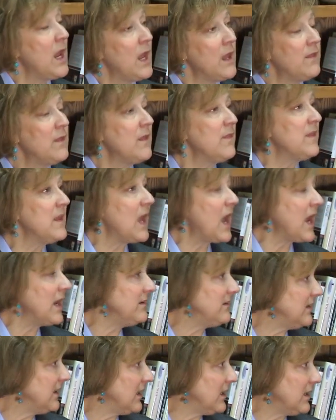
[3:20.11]
The
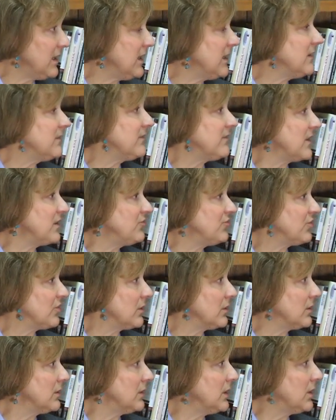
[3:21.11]
idea is that
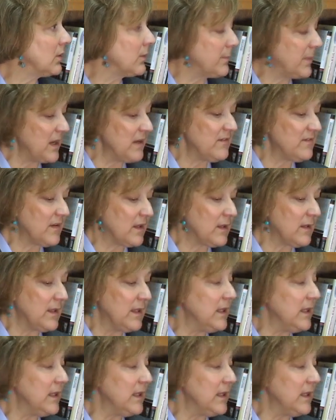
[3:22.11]
you're basically